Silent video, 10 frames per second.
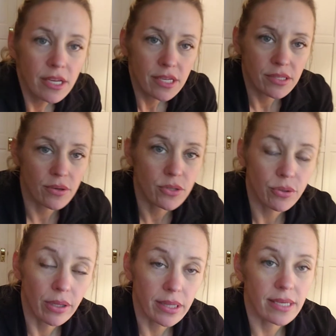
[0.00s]
So
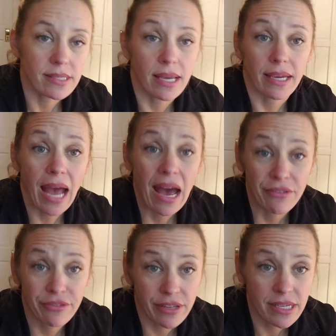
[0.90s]
doing things like
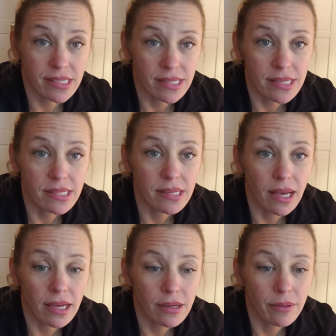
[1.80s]
calf raises
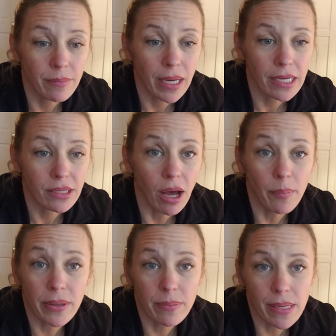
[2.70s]
might
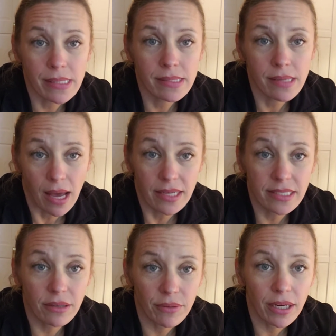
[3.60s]
not be the best
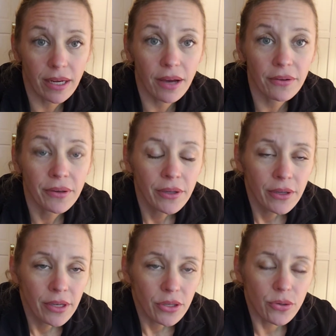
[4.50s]
idea right now.
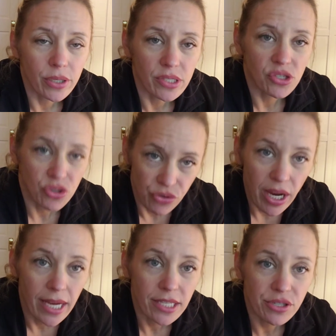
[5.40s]
You can
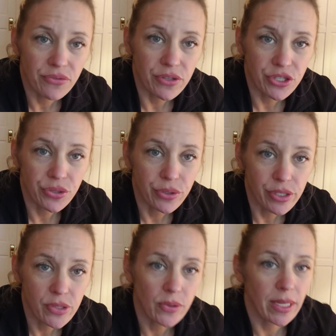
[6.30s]
stretch for sure,
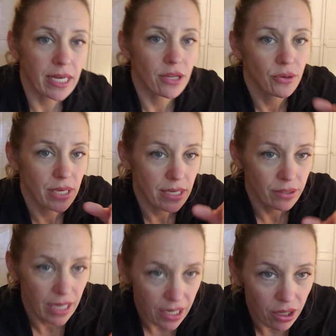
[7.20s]
so letting your heel
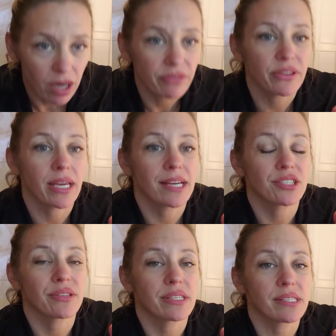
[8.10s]
hang off the
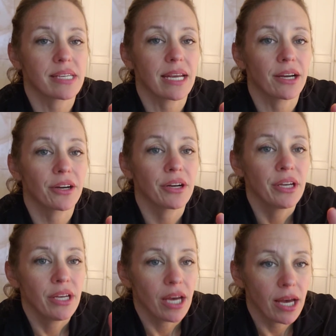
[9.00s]
edge of the stair,
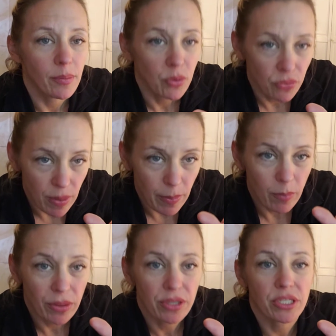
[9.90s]

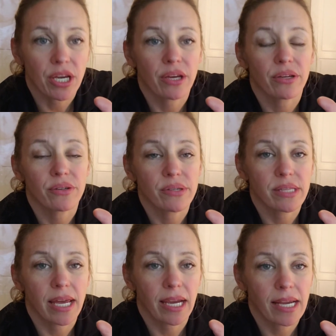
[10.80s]
gripping with the toes,
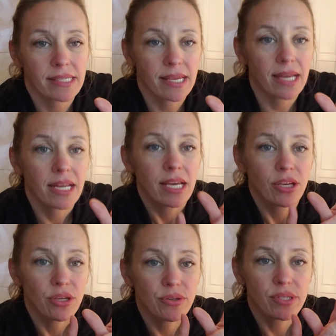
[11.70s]
like I said,
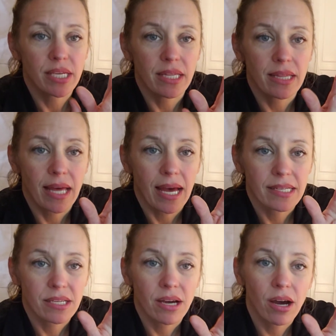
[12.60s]
using
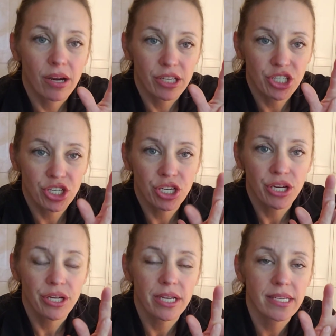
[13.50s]
that arch
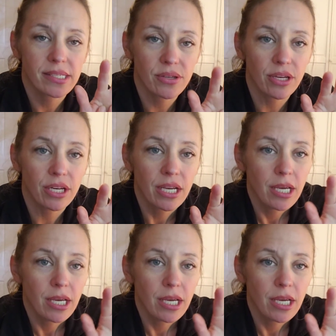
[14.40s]
is good.